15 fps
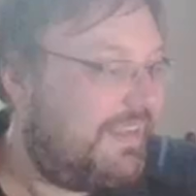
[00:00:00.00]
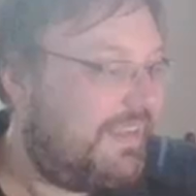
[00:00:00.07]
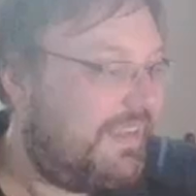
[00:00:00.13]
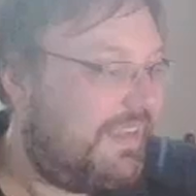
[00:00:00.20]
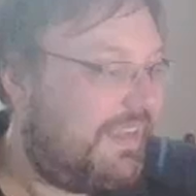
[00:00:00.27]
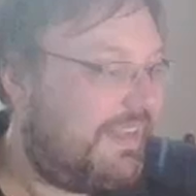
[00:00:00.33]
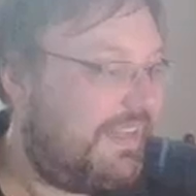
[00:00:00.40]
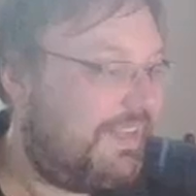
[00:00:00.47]

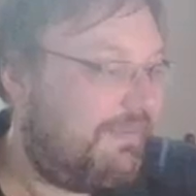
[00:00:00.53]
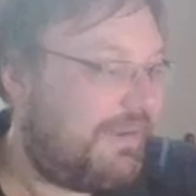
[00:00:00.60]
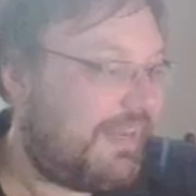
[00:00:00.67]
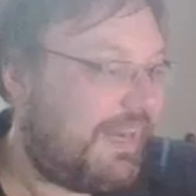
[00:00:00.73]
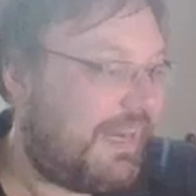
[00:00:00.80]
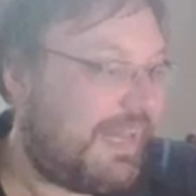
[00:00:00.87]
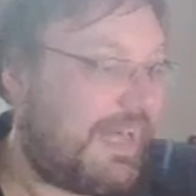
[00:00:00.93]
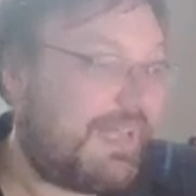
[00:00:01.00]
And here we
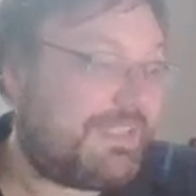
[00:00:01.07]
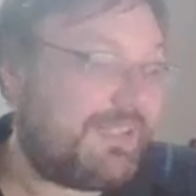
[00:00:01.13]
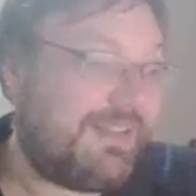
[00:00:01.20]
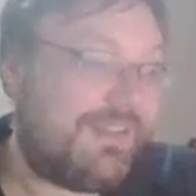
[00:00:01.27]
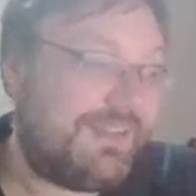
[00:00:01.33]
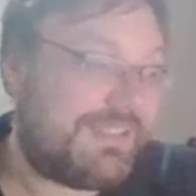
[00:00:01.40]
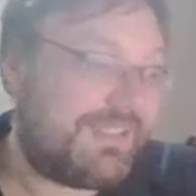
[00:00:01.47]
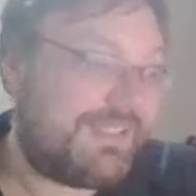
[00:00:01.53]
got hot
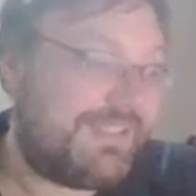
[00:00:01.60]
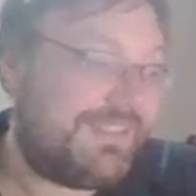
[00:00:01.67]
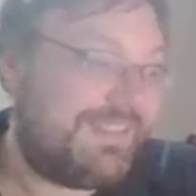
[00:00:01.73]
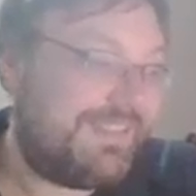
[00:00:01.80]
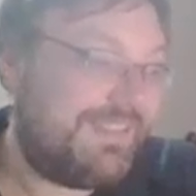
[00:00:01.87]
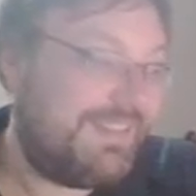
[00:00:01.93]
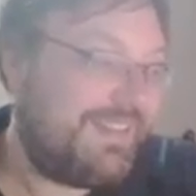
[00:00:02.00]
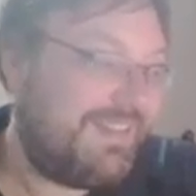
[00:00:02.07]
sauce
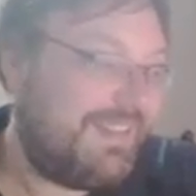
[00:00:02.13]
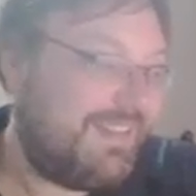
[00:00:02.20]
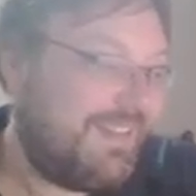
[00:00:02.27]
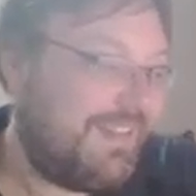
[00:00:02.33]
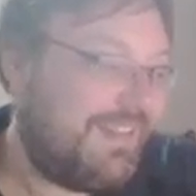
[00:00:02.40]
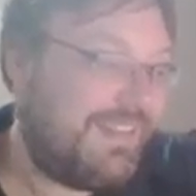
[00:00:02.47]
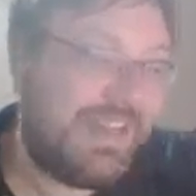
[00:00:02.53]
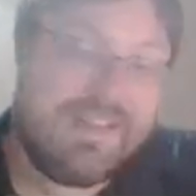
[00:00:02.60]

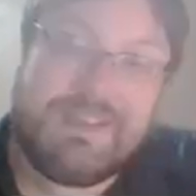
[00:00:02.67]
that